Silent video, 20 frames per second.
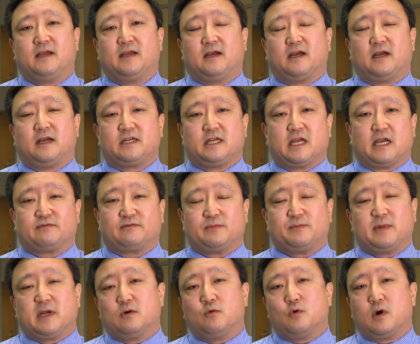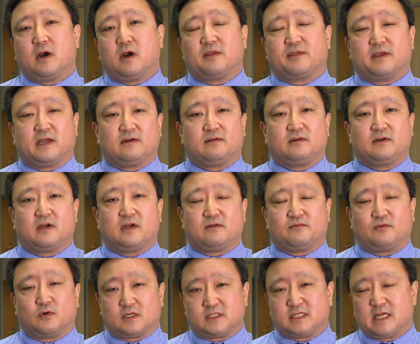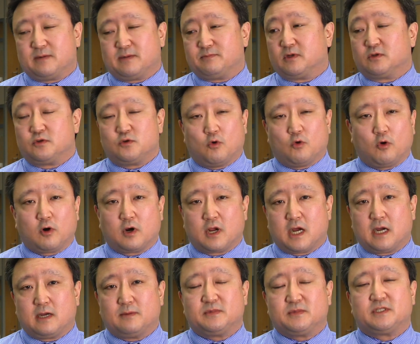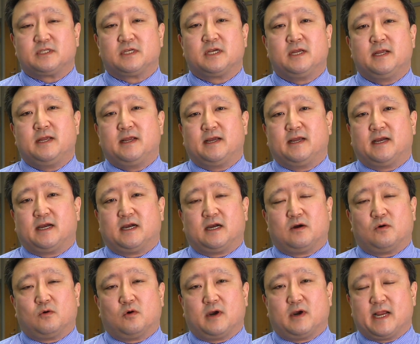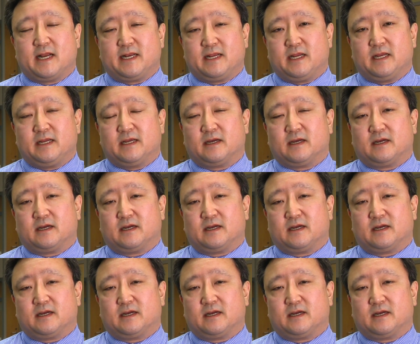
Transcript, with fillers: Uh, you have to be aware that, uh, for example, doorknobs uh, or any